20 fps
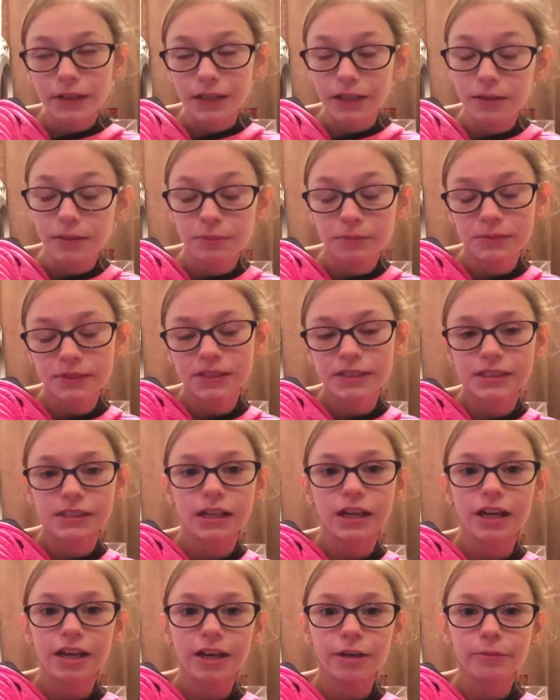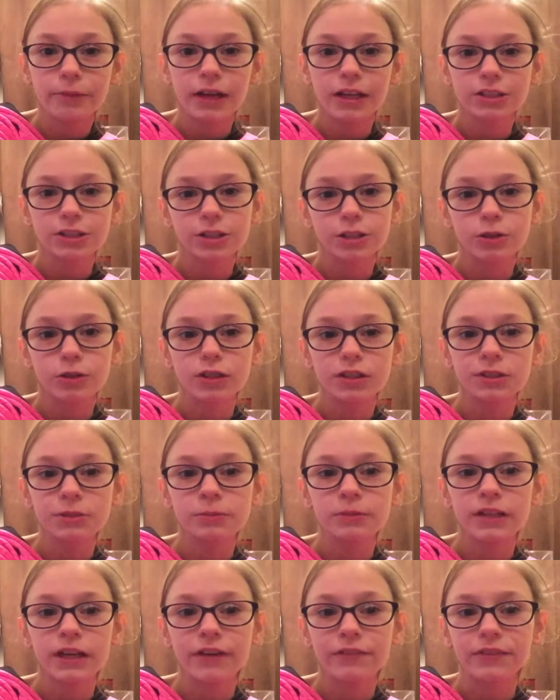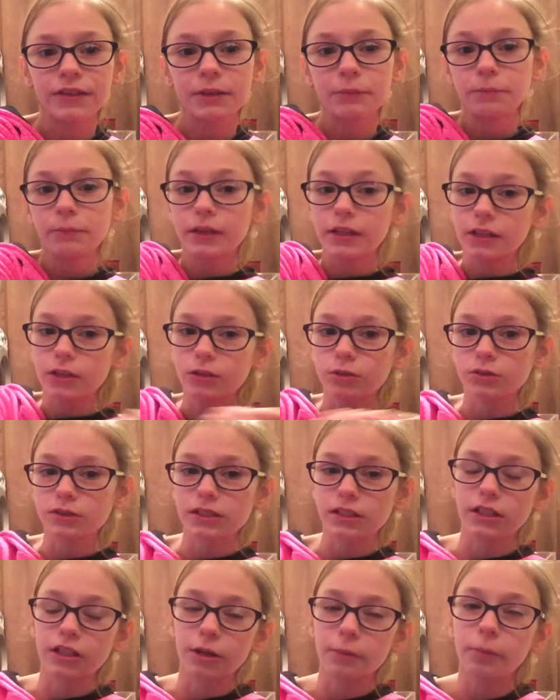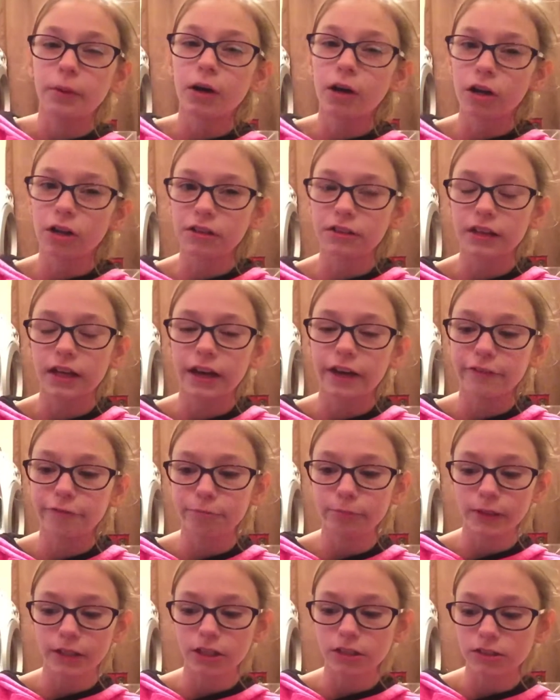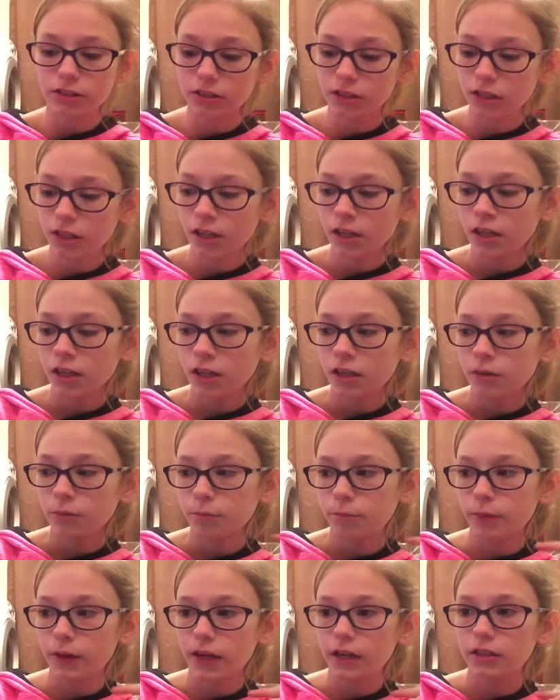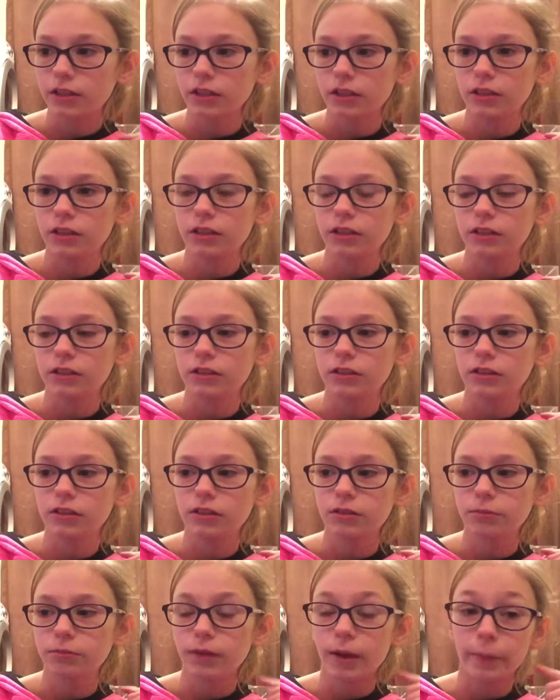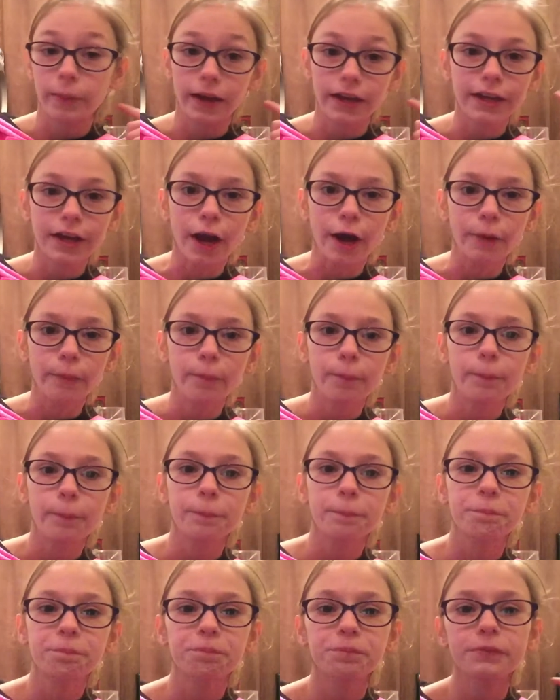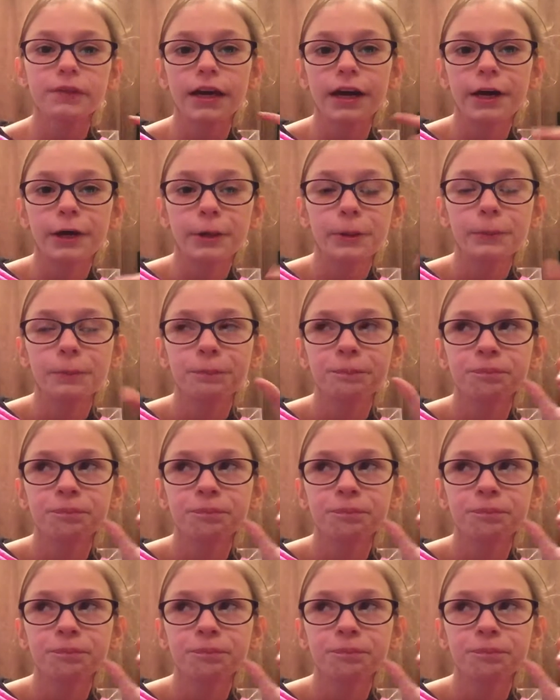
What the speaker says: comes, I'm actually going to be having minnows in a pond that I built back in my backyard. Now,